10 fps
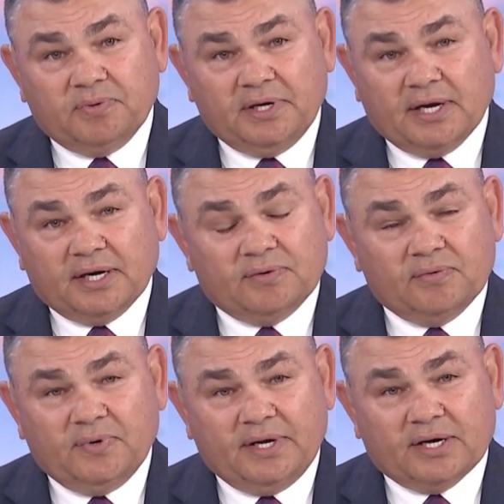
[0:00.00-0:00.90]
we had
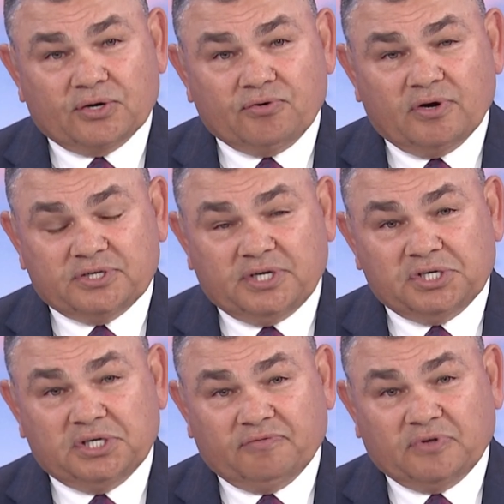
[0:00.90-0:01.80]
a
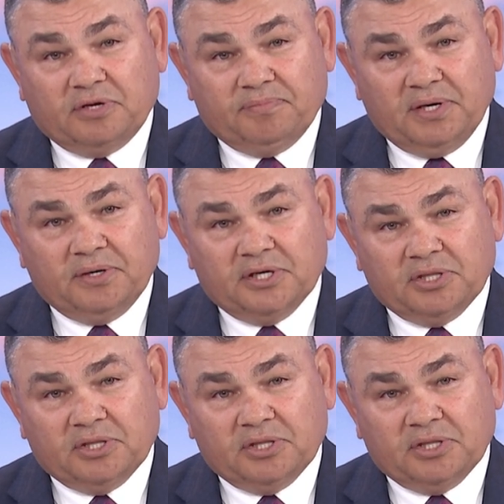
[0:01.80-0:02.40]
cross-section of the community,